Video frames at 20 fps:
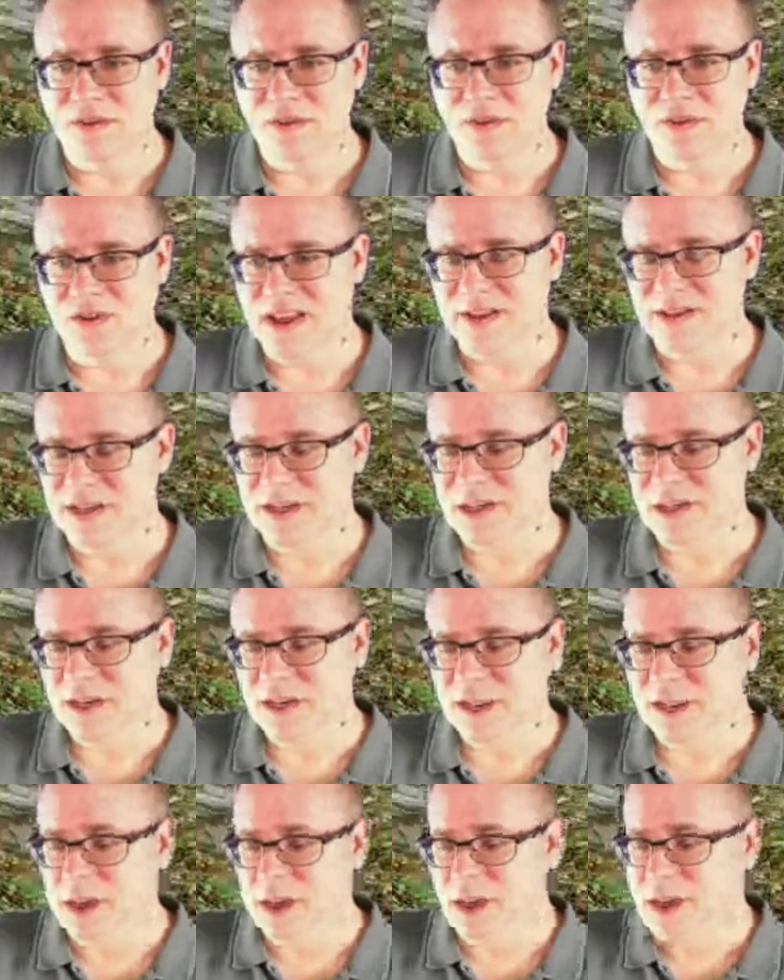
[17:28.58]
file extension.
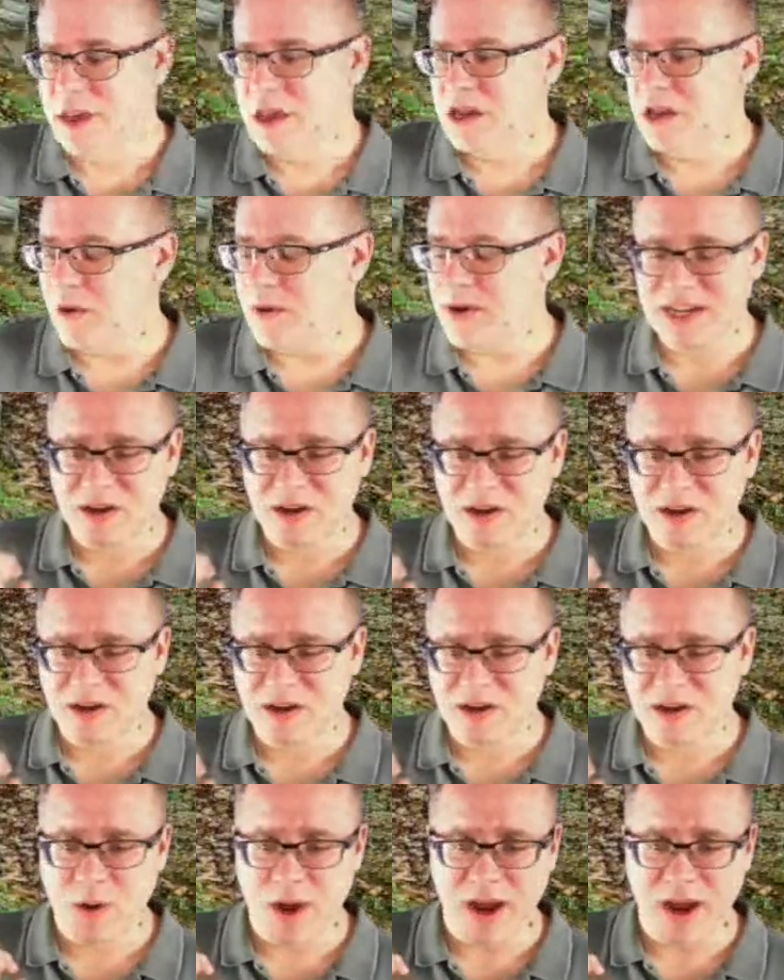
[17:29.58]
Now, I want to take a
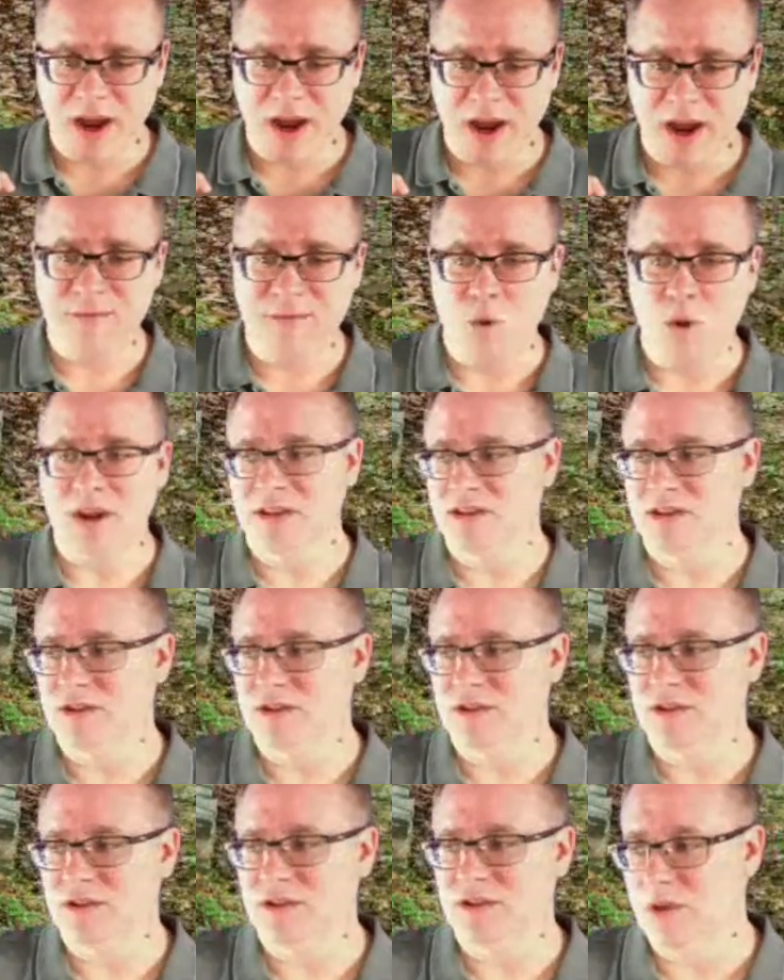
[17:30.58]
quick fork in
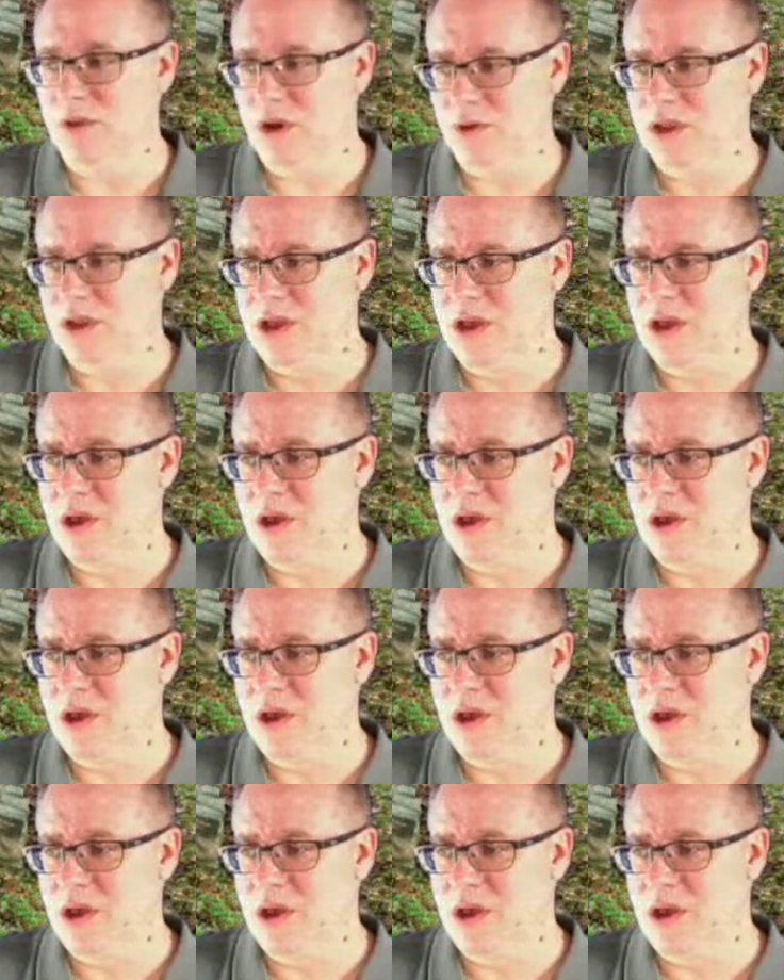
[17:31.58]
this road.